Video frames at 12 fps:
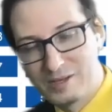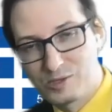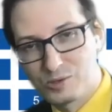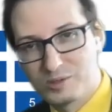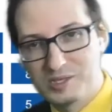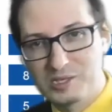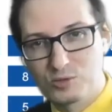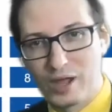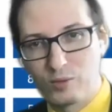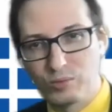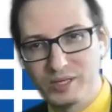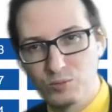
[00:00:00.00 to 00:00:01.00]
So this is
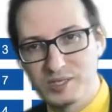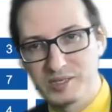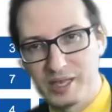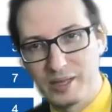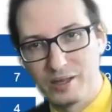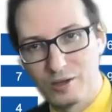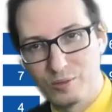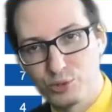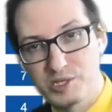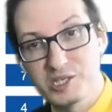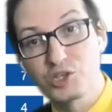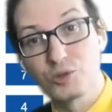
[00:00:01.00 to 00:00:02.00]
why we say a
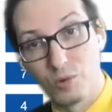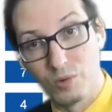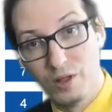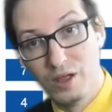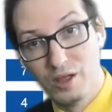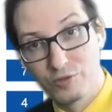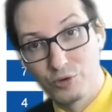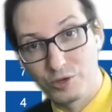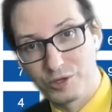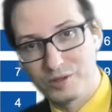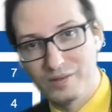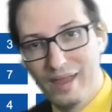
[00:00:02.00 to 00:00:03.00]
positional
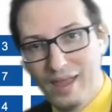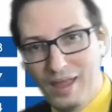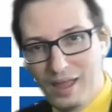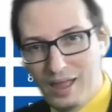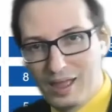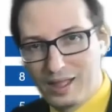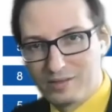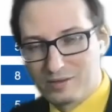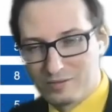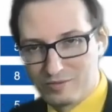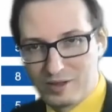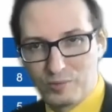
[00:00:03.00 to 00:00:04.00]
token, and
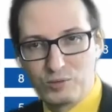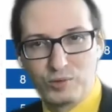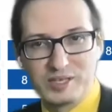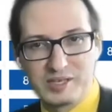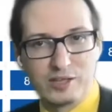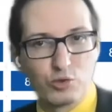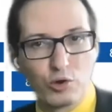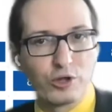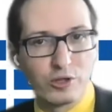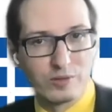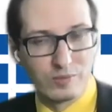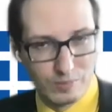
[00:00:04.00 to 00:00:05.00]
we say
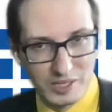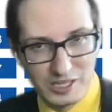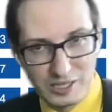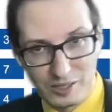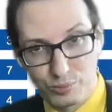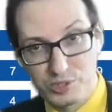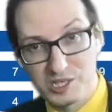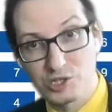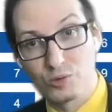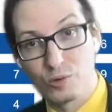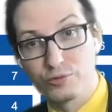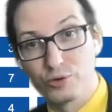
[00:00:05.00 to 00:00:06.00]
token meaning
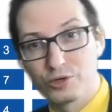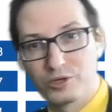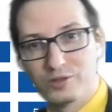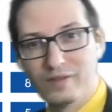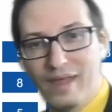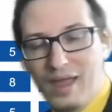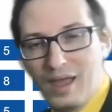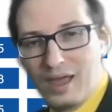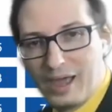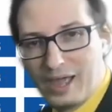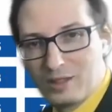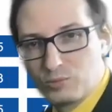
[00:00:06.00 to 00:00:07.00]
positional token,
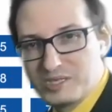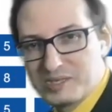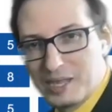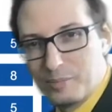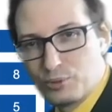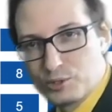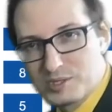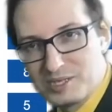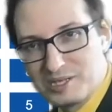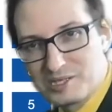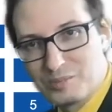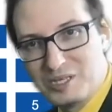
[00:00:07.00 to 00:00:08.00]
And we say
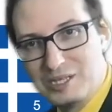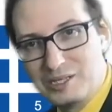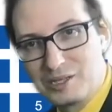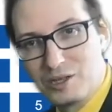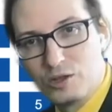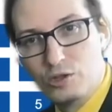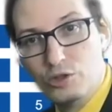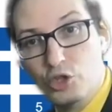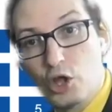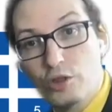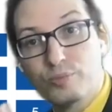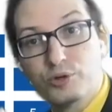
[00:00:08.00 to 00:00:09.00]
postings, meaning
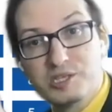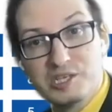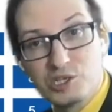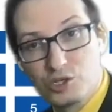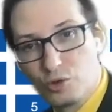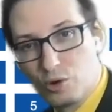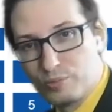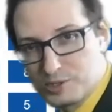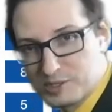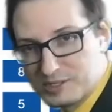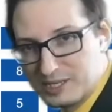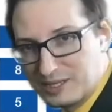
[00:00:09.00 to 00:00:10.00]
non-positional
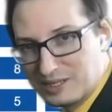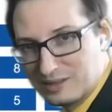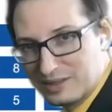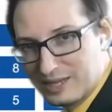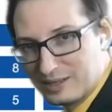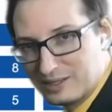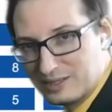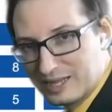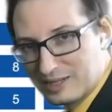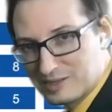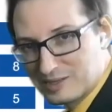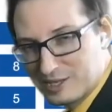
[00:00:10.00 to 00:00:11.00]
posting in
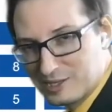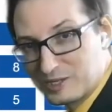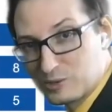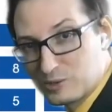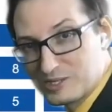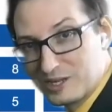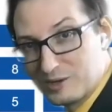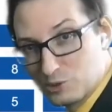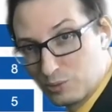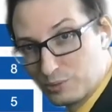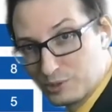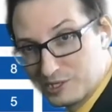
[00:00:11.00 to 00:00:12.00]
that sense, because there is
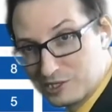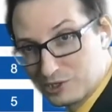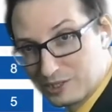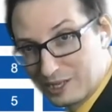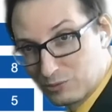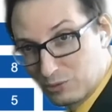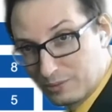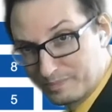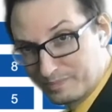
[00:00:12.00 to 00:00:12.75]
no position at all.